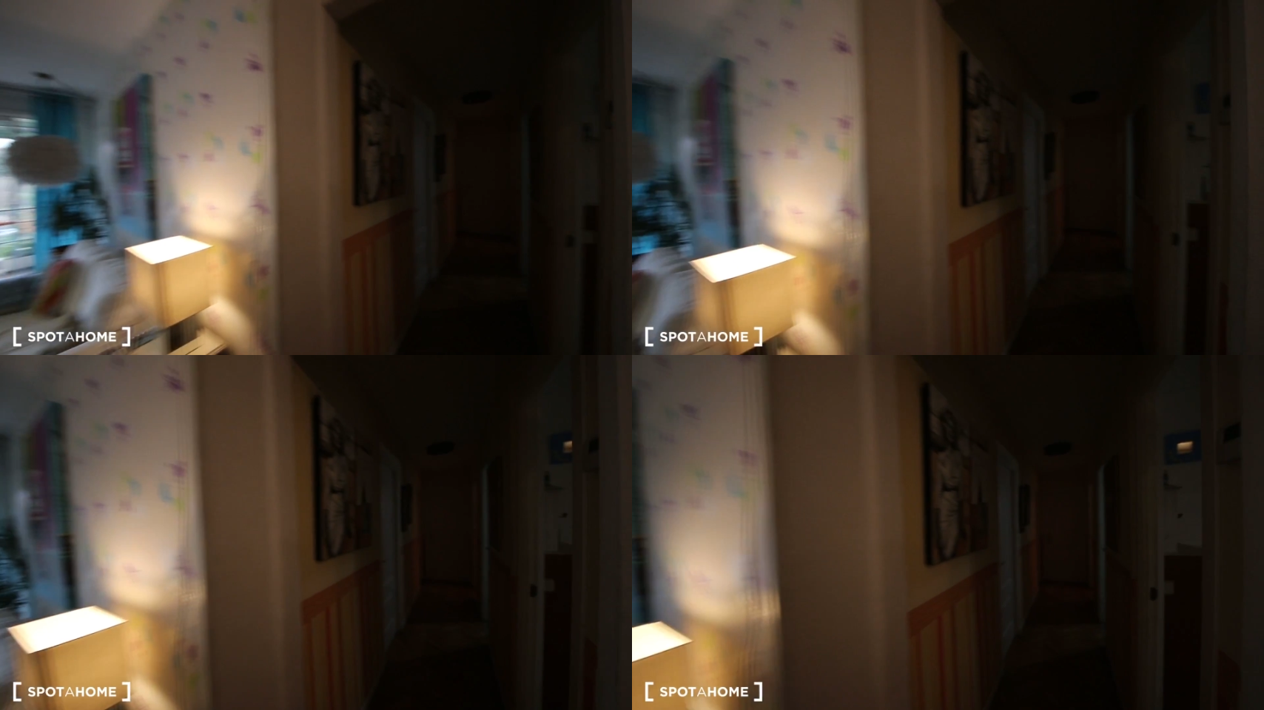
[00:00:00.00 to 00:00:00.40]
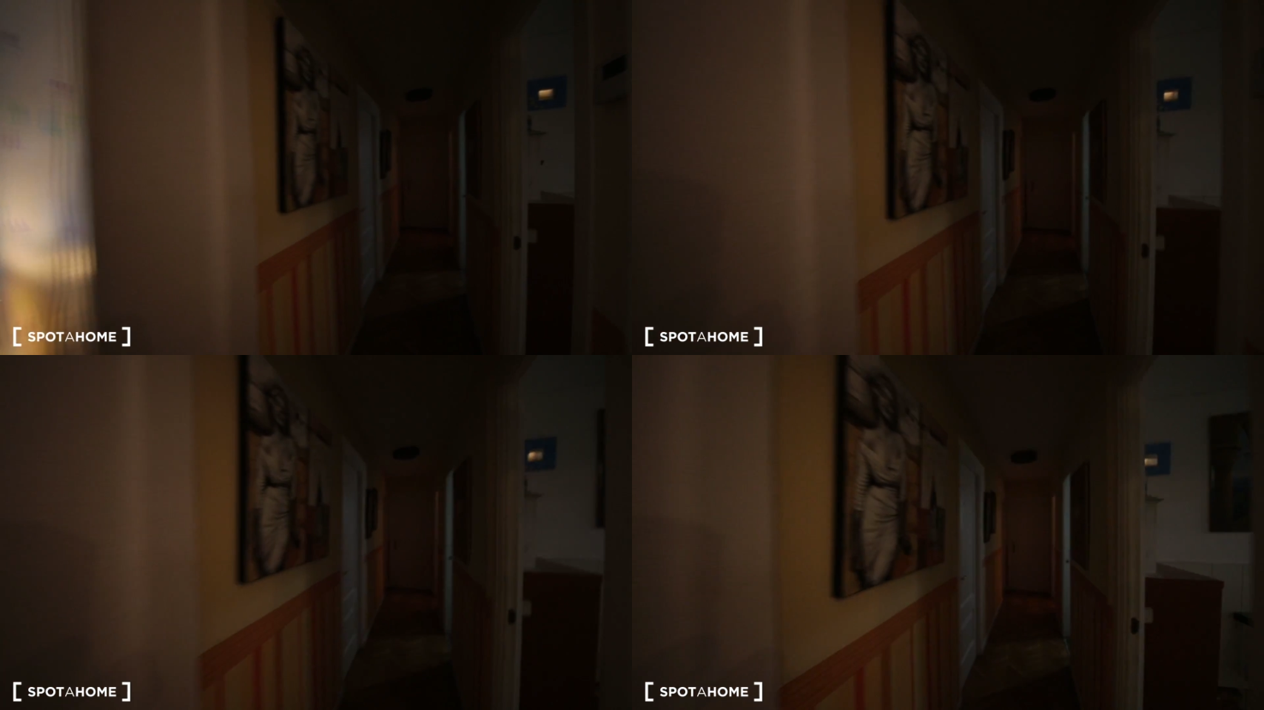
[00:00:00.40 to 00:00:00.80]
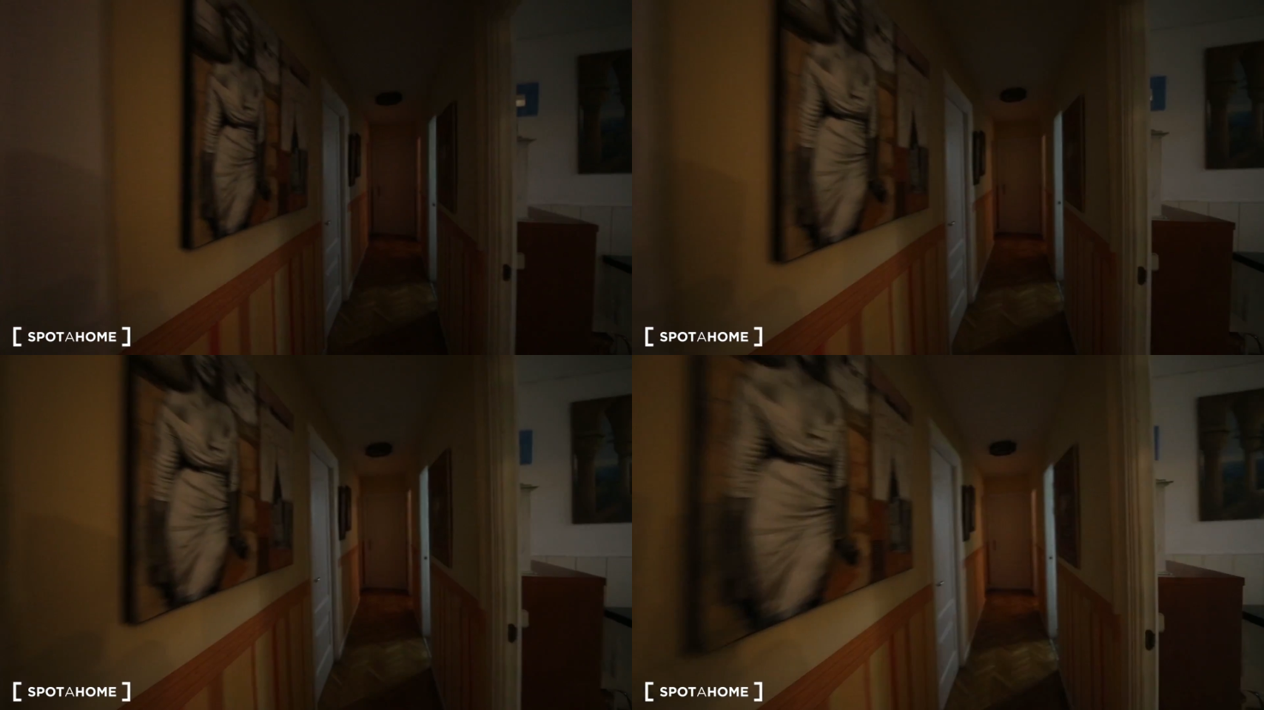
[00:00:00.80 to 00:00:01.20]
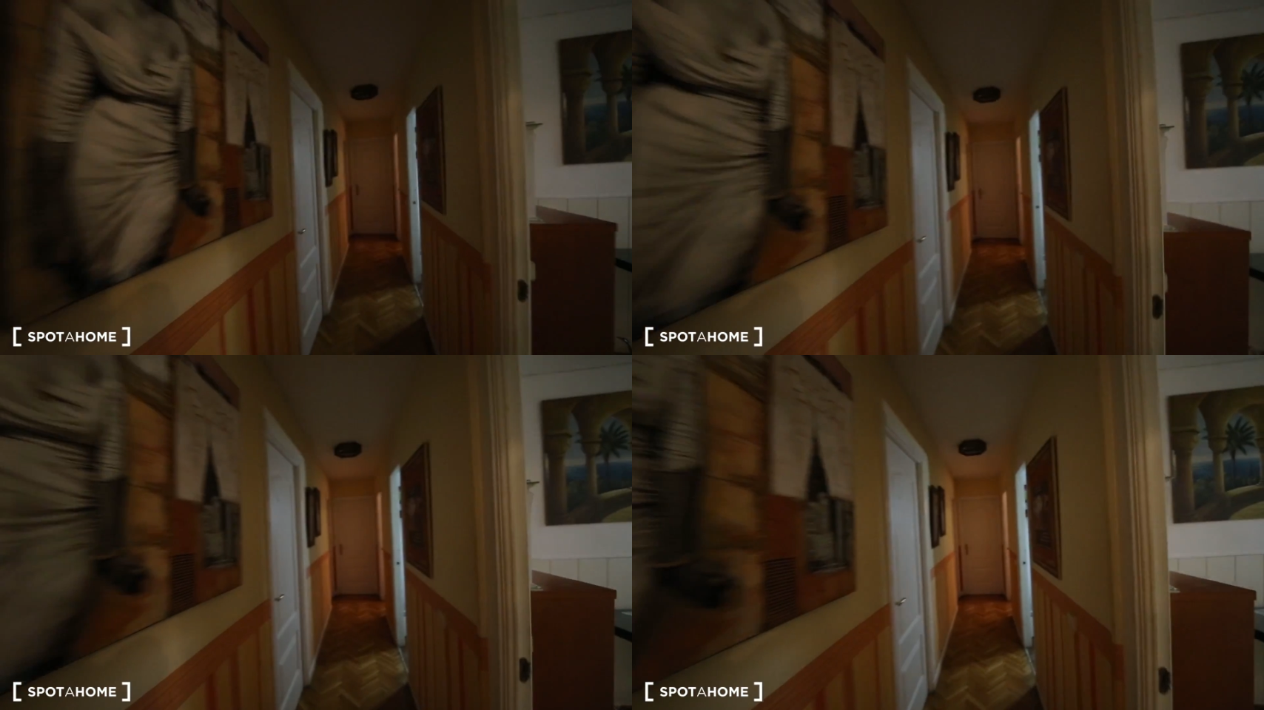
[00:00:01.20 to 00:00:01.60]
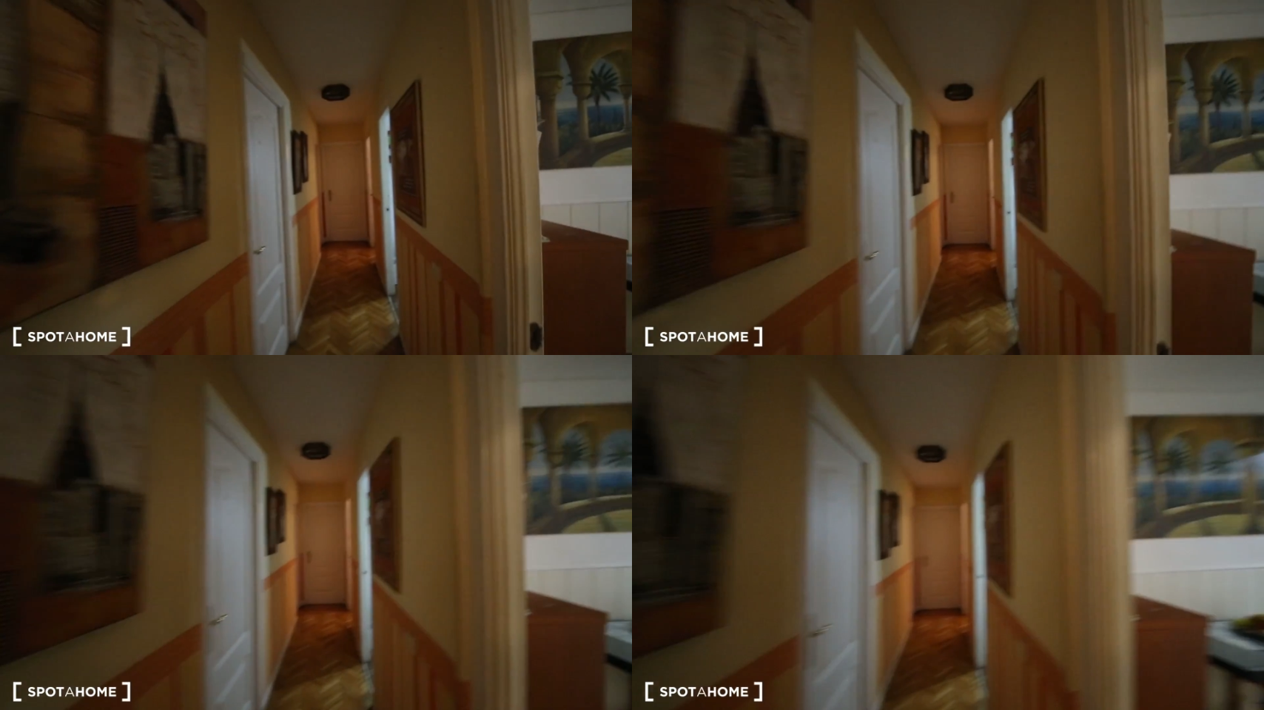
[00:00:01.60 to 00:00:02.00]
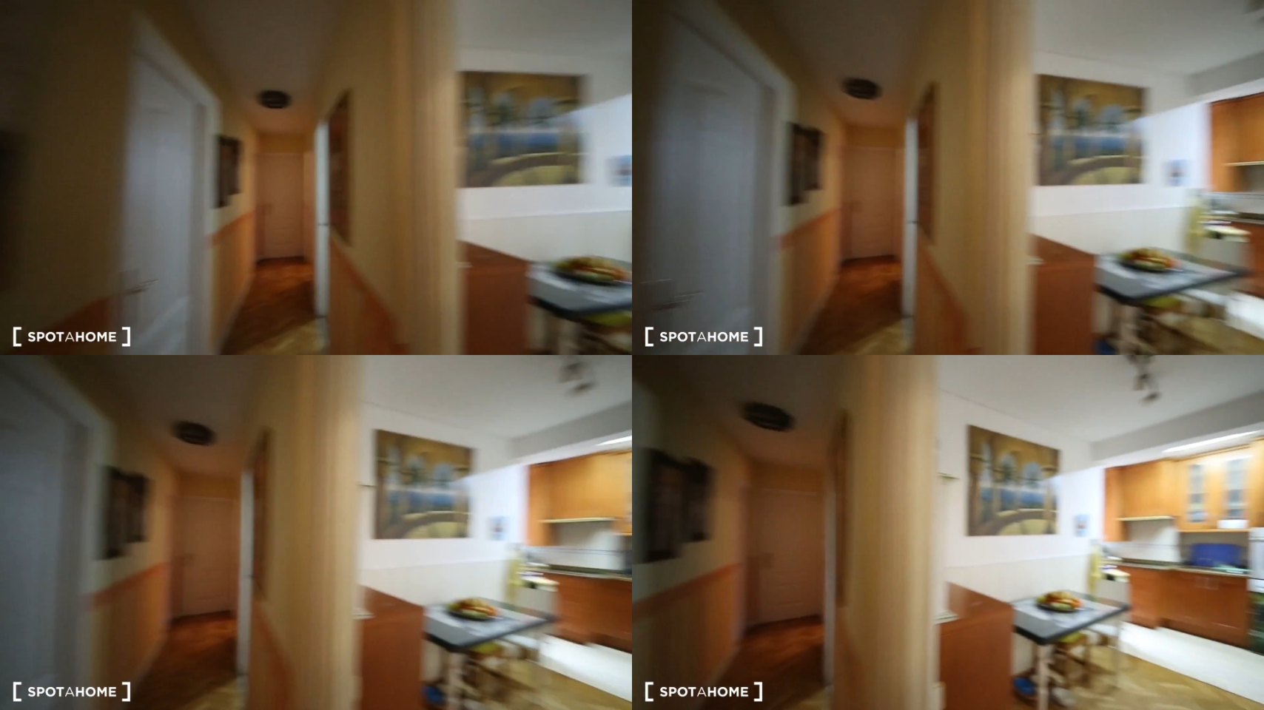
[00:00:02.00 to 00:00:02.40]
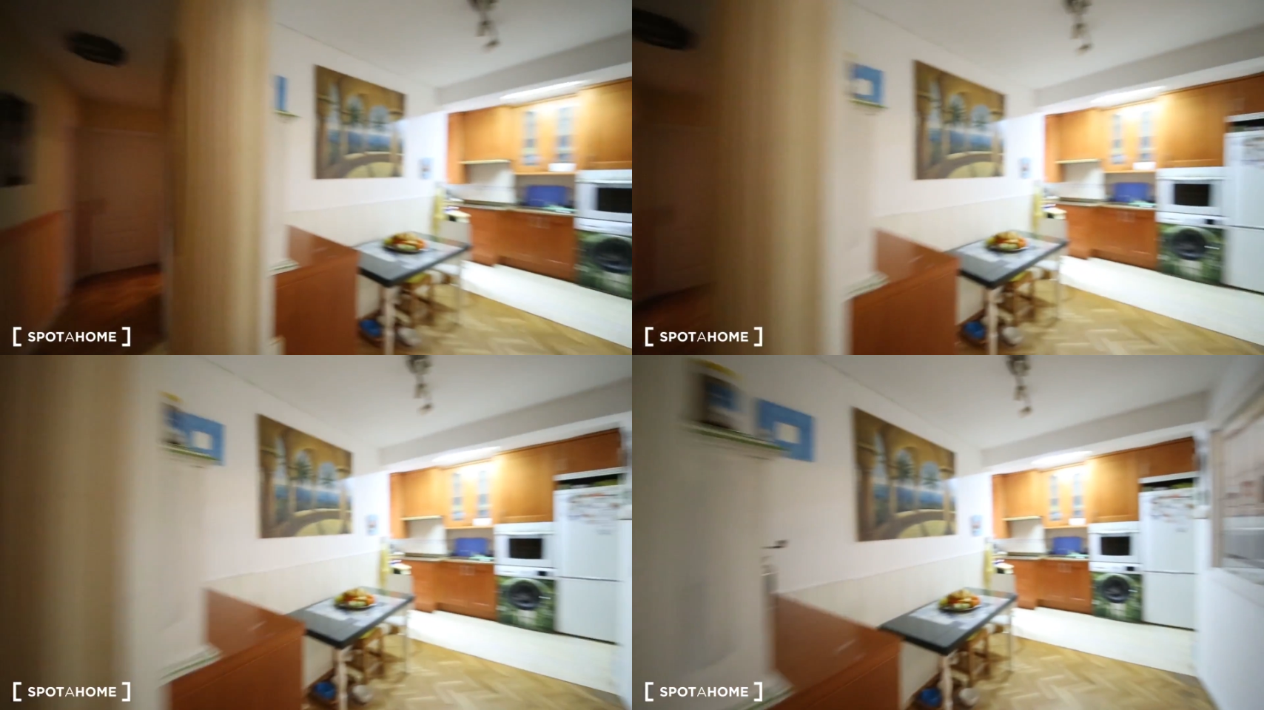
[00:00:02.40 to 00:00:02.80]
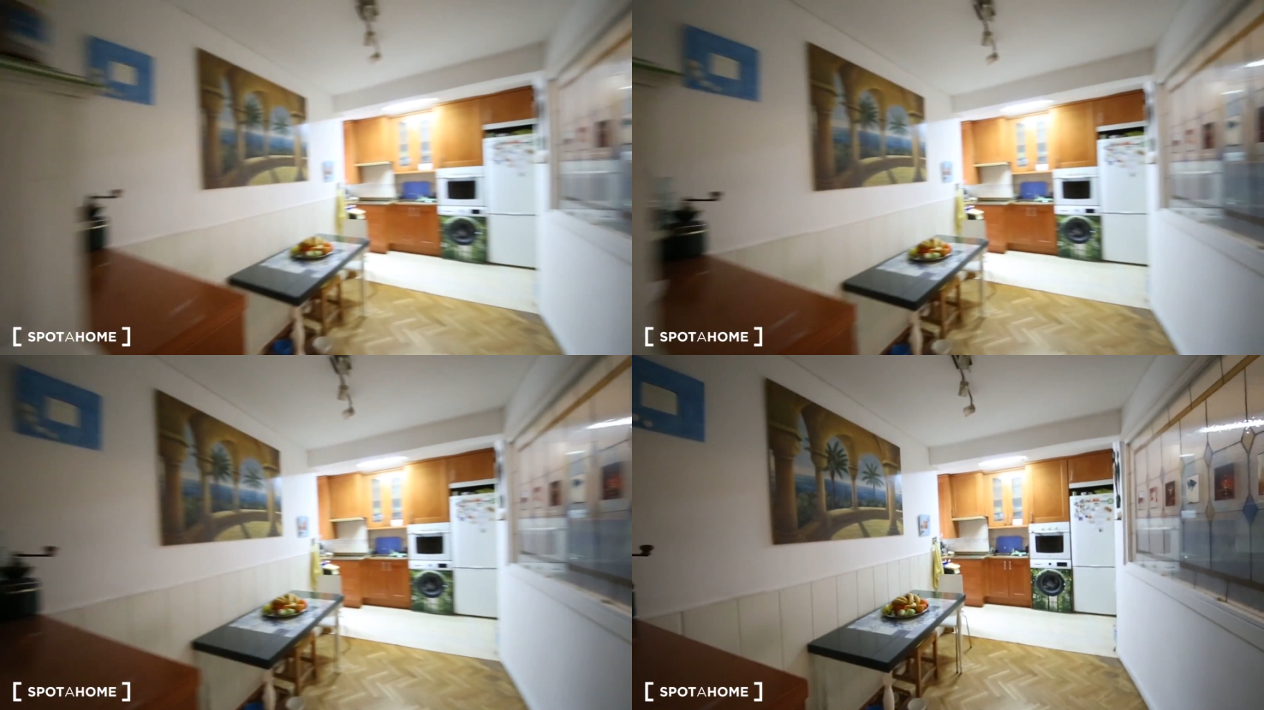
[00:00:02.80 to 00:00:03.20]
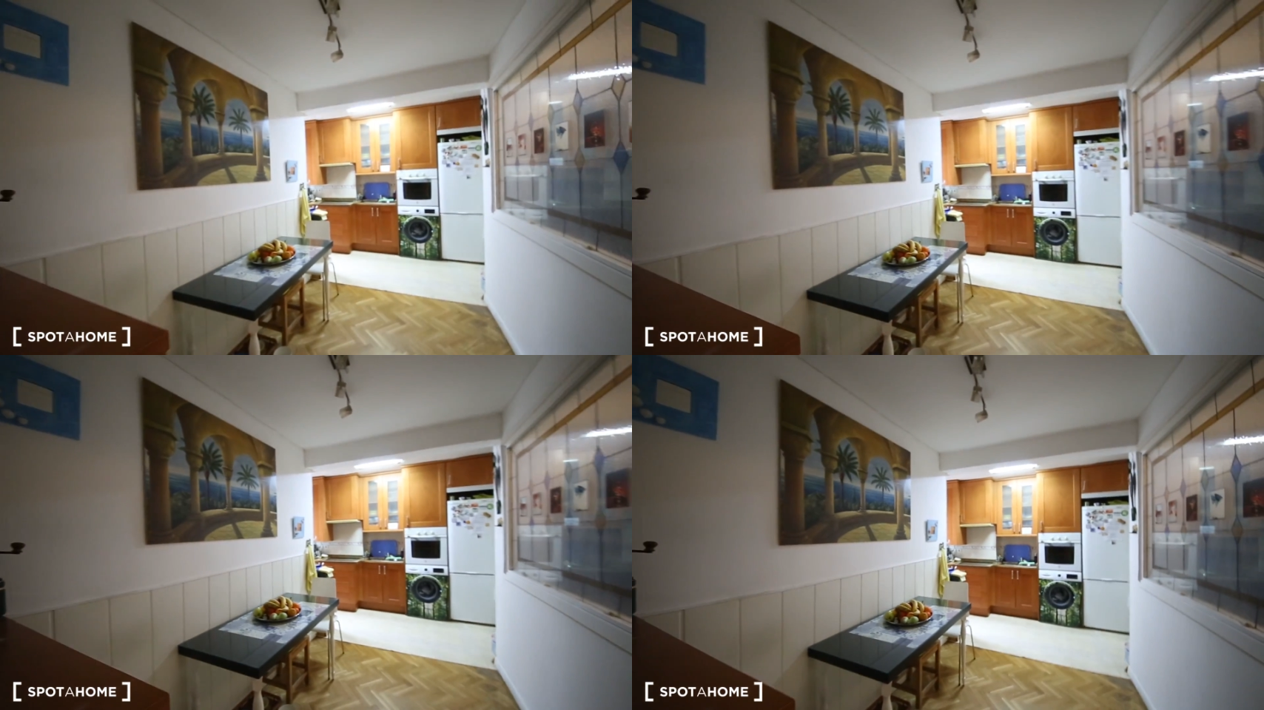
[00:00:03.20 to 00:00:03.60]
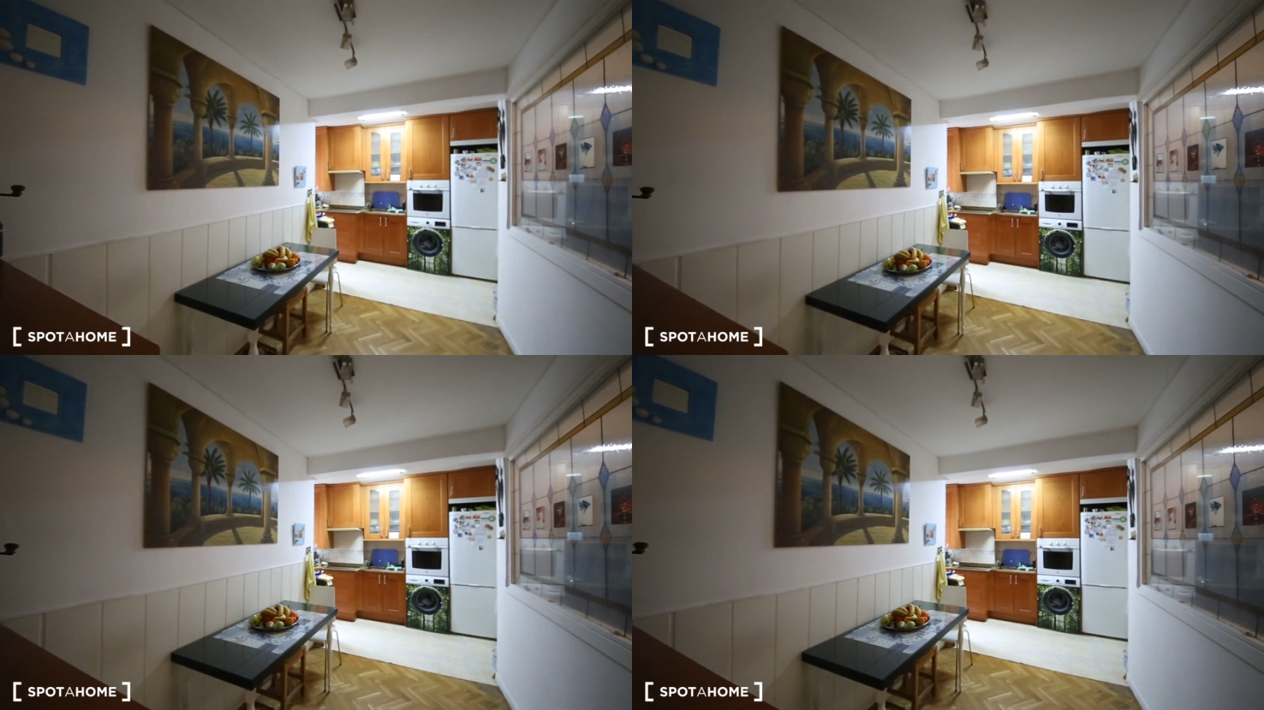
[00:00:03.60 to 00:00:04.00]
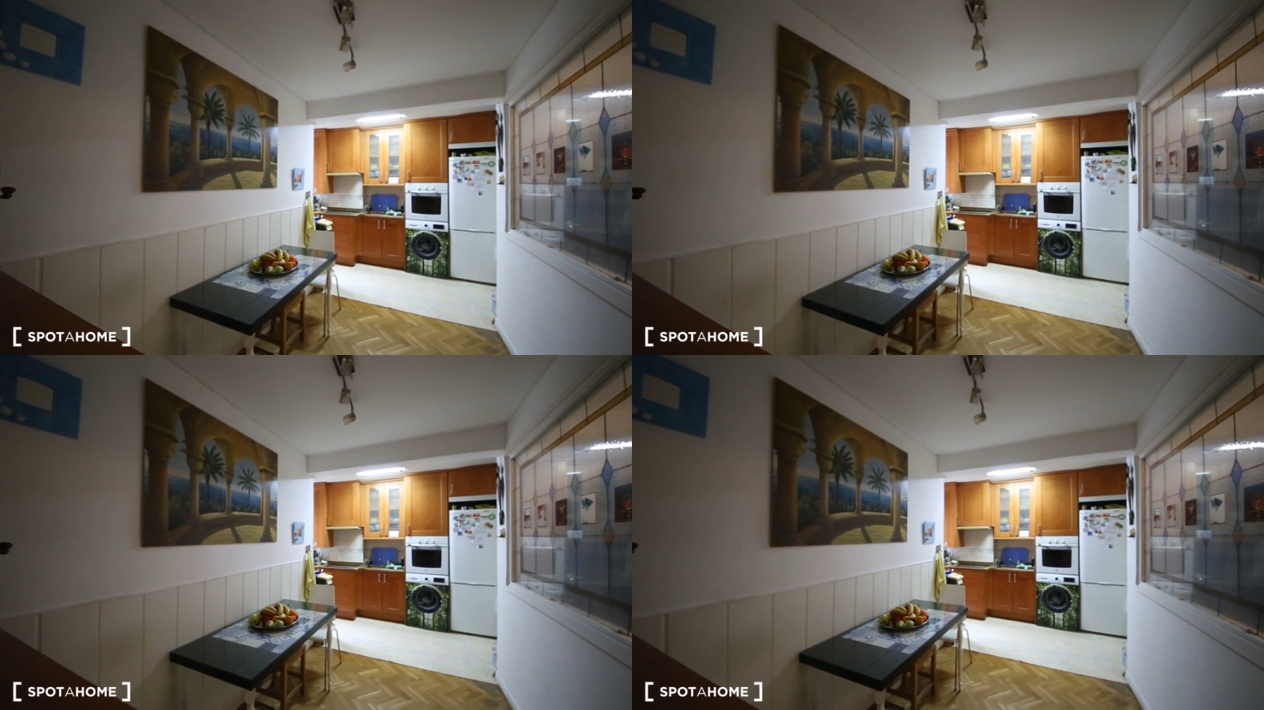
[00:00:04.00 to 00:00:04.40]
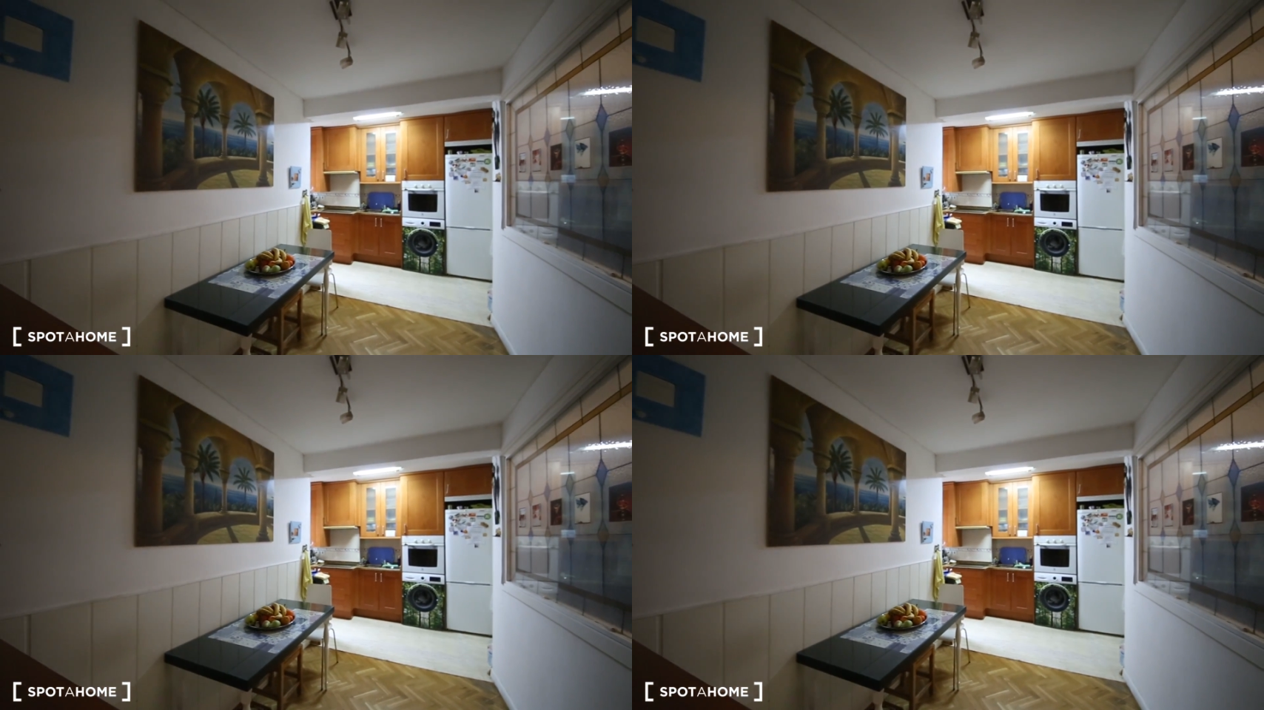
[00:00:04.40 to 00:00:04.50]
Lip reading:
Nobody's mouth can be seen.